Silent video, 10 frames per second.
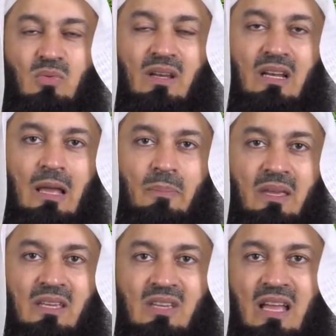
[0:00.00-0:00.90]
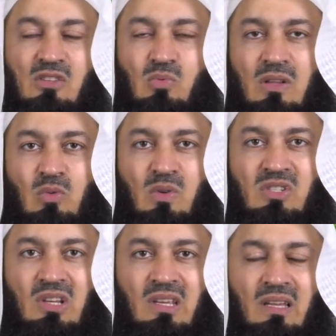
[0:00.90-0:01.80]
one clapping his hands, one
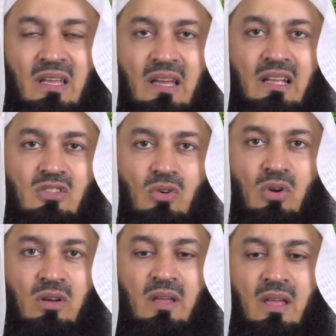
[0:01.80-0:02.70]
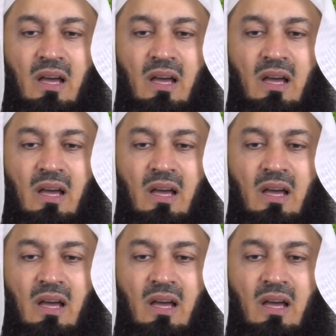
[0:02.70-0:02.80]
whistling, and so on.